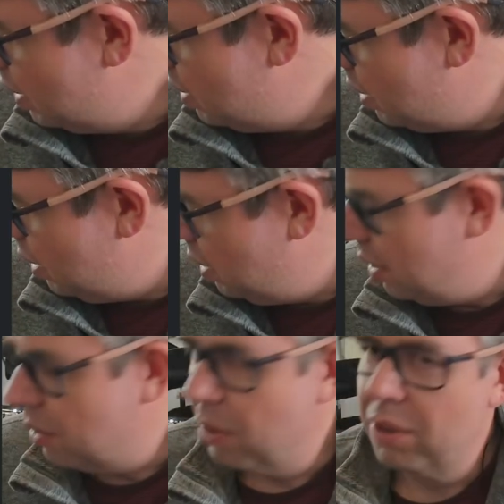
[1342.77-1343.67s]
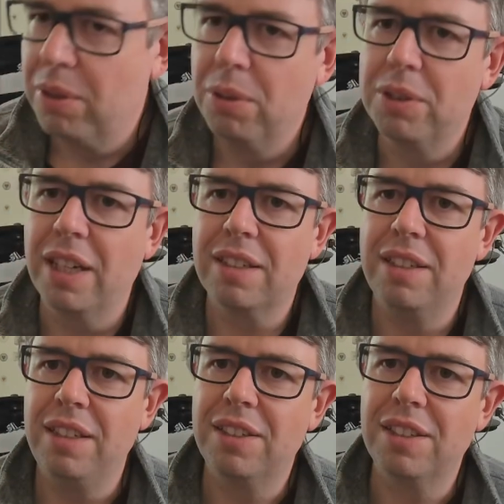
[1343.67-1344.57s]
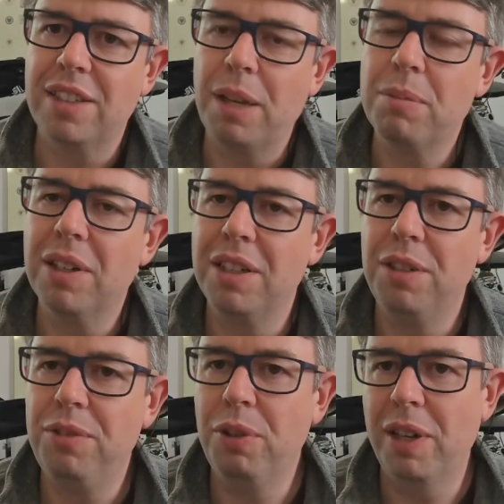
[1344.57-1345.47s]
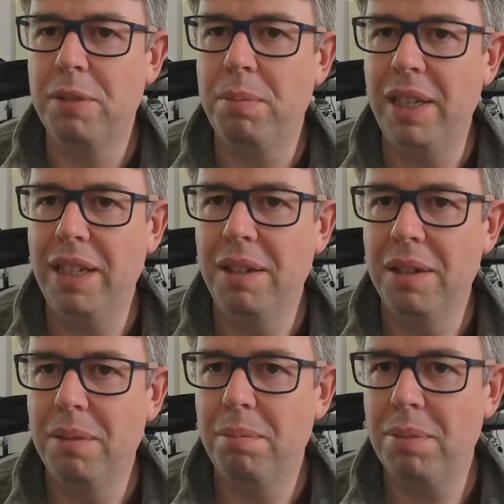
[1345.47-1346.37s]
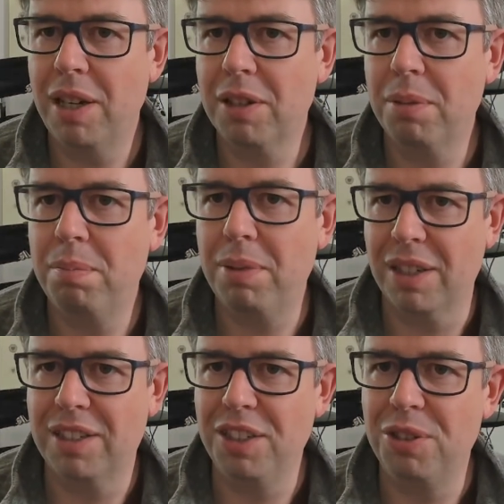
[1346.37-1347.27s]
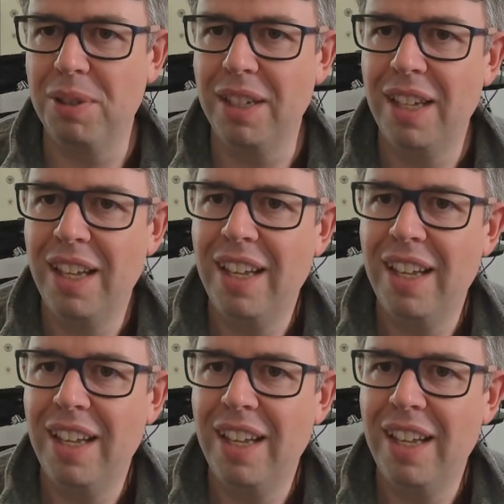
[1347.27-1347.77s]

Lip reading: the Quad Cortex needs the same kind of USB plug plugged into it